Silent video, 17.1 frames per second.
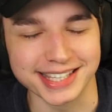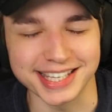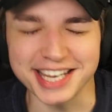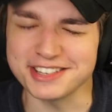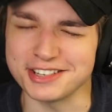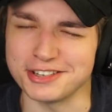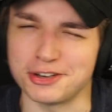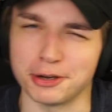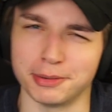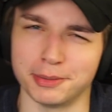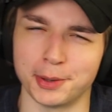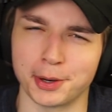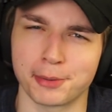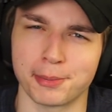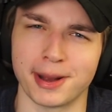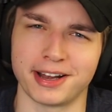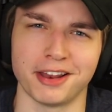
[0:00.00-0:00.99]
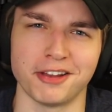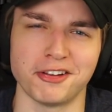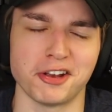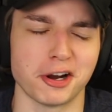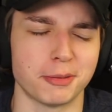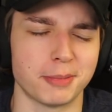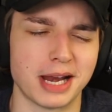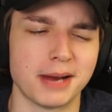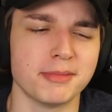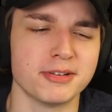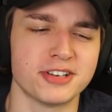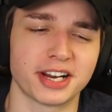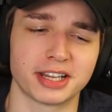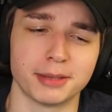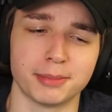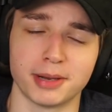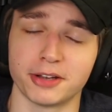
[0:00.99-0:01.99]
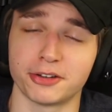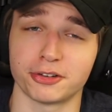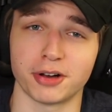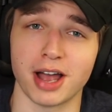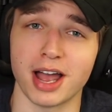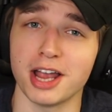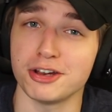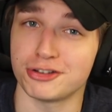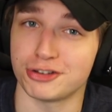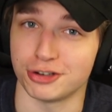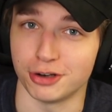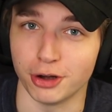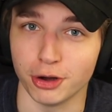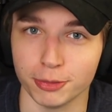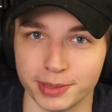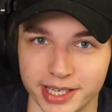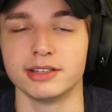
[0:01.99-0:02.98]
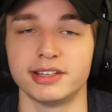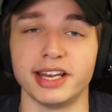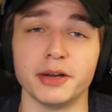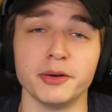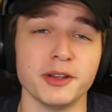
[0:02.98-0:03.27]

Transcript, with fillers: Ladies and gentlemen, welcome back to the channel. My name is Jack the Bosser. iShinobi. Today we